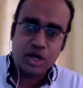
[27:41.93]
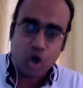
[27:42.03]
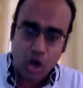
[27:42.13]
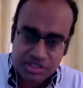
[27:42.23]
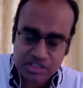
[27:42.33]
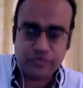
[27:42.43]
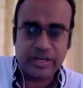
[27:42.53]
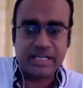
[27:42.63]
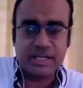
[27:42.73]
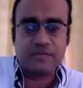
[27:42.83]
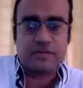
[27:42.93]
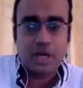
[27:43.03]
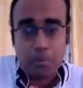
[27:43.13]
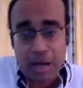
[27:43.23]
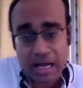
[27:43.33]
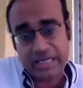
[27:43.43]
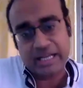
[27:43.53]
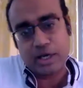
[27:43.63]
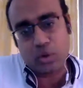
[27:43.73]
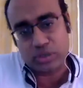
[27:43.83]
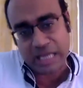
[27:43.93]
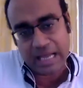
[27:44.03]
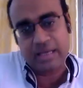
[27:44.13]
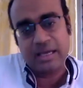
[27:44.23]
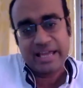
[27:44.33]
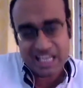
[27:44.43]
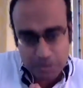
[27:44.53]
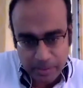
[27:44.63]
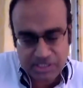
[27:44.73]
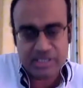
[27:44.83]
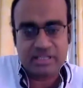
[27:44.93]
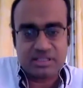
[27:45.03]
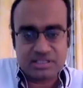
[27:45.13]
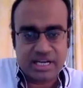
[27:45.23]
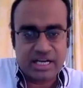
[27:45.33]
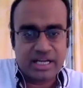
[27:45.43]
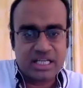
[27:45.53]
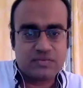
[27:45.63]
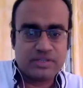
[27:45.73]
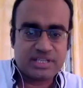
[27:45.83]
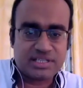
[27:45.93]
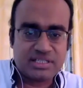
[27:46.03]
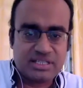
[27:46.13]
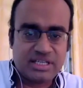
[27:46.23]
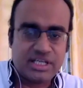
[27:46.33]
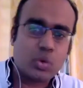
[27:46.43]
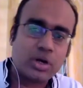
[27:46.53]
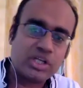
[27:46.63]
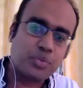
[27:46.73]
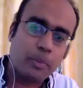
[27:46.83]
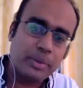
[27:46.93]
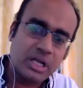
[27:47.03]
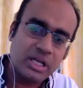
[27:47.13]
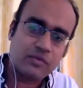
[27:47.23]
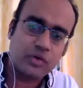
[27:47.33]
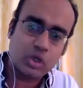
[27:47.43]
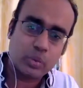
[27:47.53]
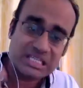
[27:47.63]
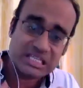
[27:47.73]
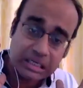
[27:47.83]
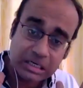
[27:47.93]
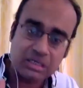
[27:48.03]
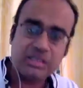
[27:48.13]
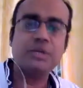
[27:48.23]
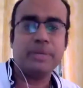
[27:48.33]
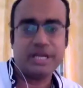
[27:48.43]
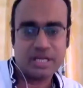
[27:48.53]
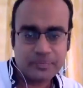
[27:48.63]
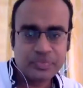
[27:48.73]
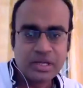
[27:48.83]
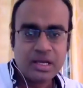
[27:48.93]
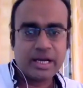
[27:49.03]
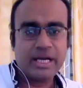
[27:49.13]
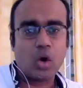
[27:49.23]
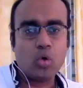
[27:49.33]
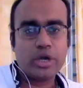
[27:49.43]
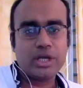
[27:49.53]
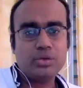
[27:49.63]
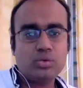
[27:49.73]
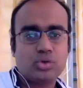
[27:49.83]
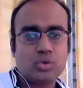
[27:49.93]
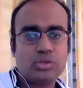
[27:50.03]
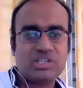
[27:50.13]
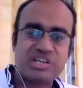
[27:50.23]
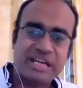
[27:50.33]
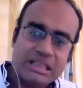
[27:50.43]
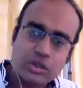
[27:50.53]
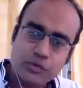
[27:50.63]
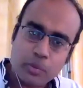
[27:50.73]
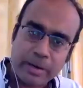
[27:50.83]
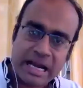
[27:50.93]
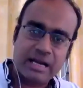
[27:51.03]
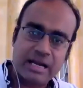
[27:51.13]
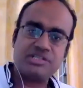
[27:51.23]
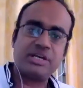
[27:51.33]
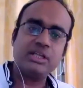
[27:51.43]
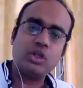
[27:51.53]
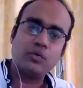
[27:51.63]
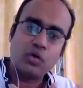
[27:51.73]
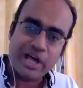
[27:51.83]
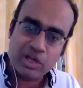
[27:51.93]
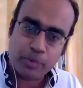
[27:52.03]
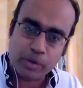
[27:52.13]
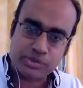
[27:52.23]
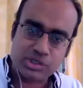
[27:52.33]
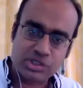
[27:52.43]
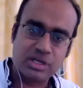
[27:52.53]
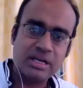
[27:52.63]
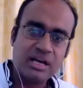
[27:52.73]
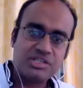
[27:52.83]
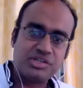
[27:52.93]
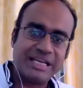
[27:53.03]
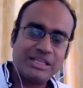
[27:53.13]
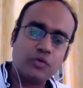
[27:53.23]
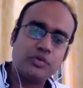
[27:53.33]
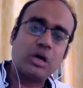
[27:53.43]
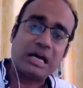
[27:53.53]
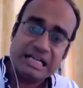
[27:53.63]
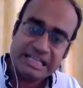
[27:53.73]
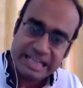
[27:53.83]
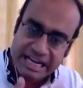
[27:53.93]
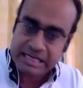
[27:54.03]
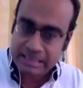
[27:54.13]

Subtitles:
cost-effective marketing growth hack, especially in this day and age, which essentially is what is popularly referred to as earned media. Right? How can you, through the strength of your brand, strength of your value proposition, strength of your content